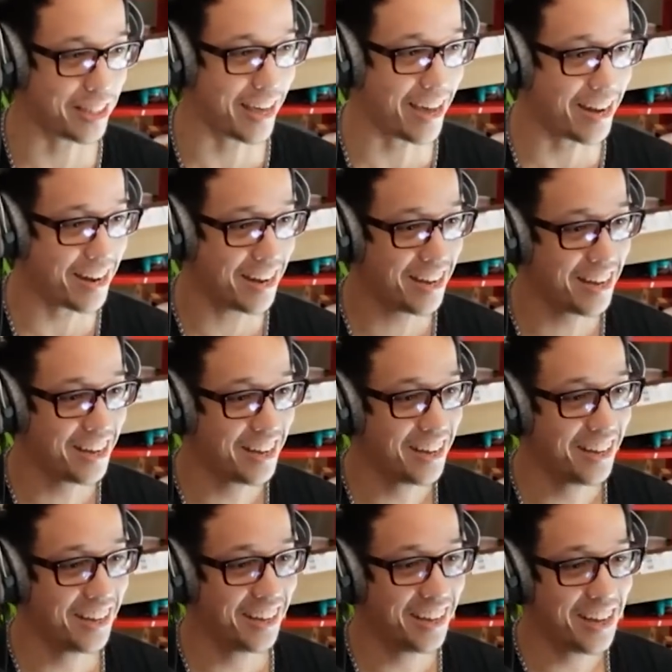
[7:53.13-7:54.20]
that?
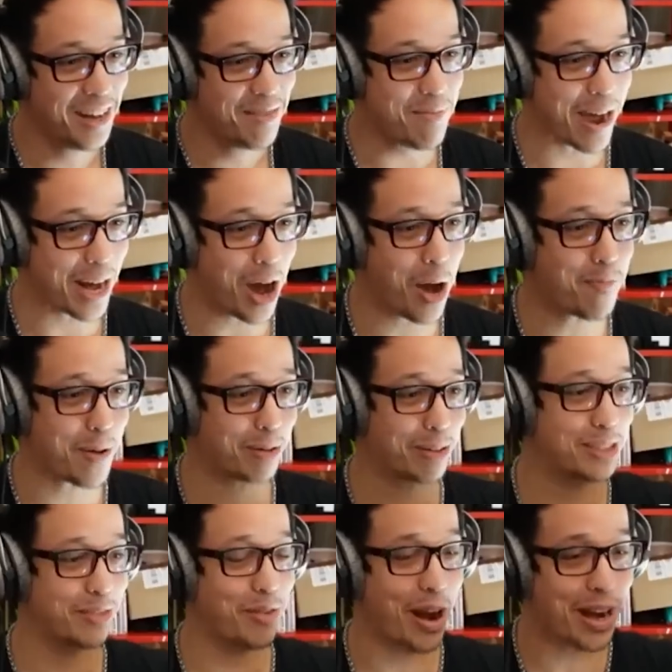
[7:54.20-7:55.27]
my up yeah. was
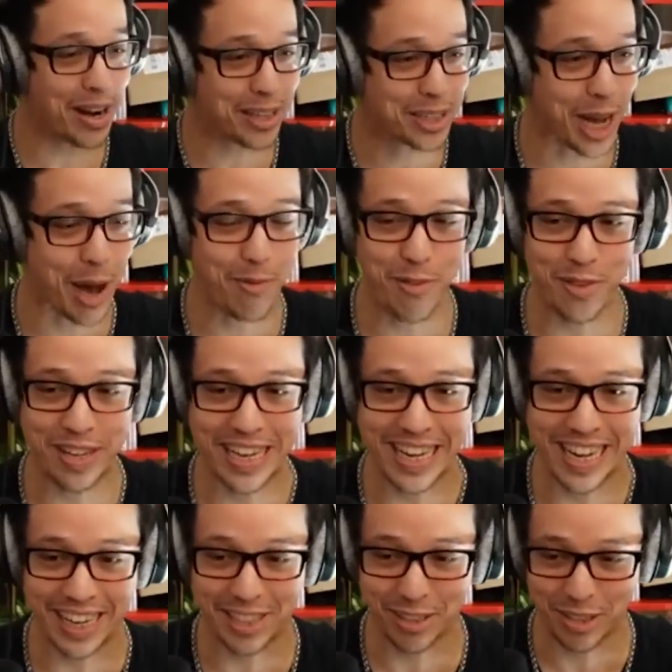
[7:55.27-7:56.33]
right on top of it. Did
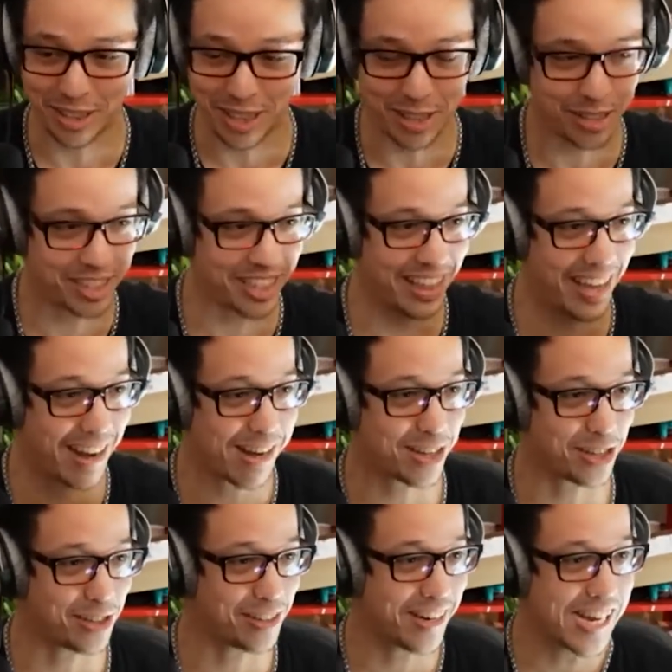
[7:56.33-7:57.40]
hit? Did, did you see that,
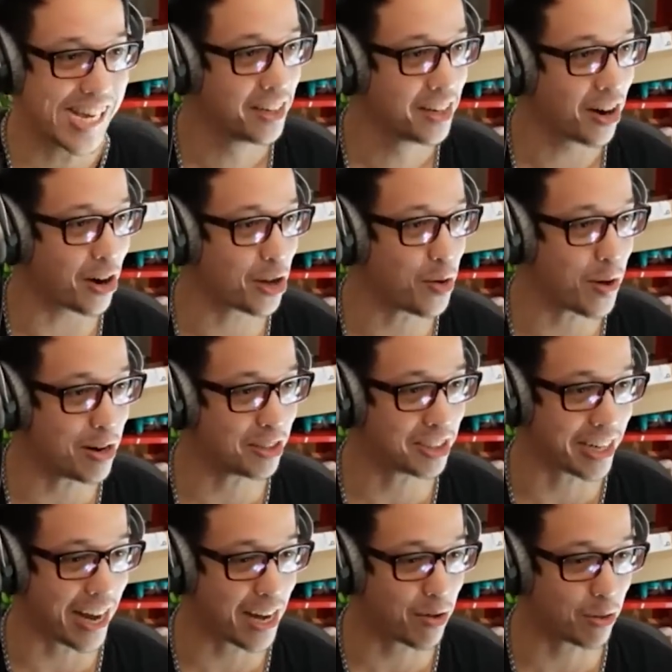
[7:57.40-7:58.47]
June? Are you oh
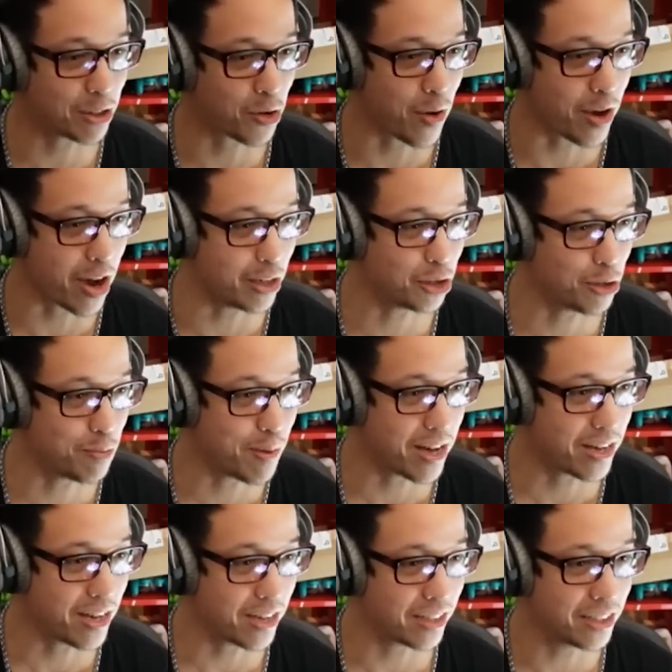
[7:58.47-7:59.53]
understanding oh what's going on, Junebug?
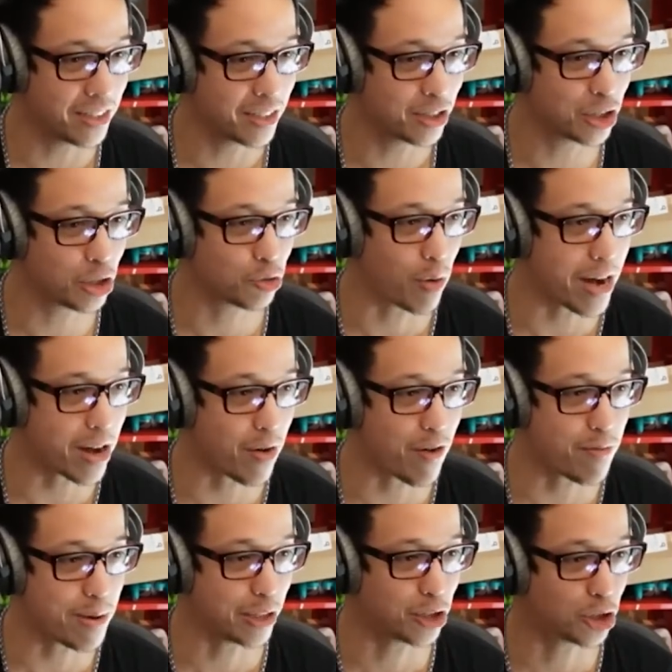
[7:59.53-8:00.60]
She's running away from
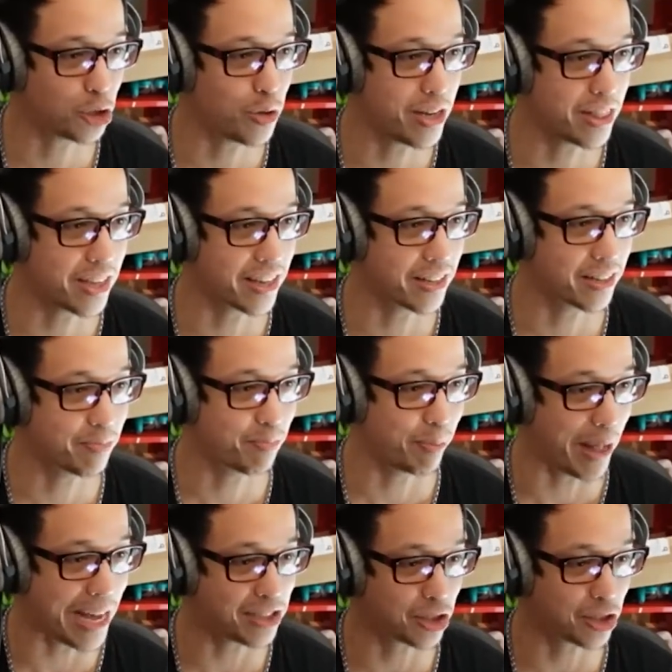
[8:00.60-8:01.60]
me shooting the blaster.